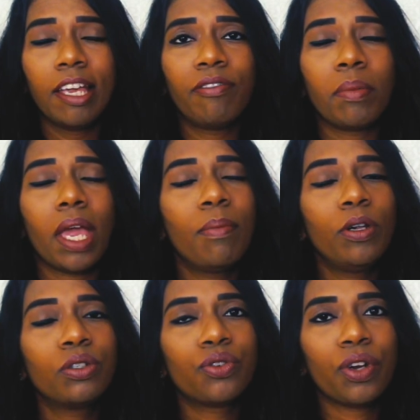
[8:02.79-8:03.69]
if i'm
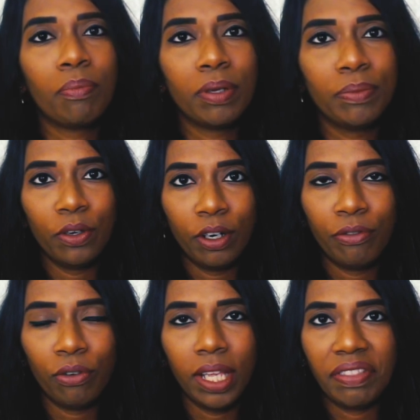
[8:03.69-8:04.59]
able to drape
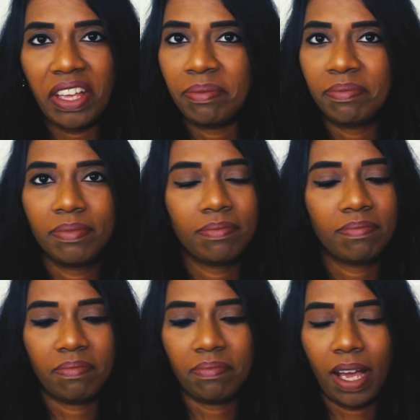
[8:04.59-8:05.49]
beautifully then
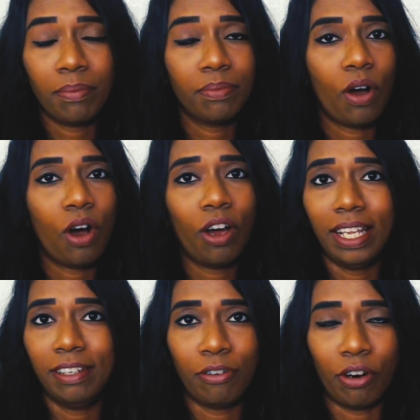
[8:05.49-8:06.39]
i'm
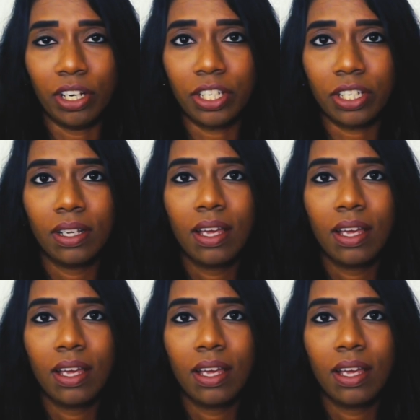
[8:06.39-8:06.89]
all in for it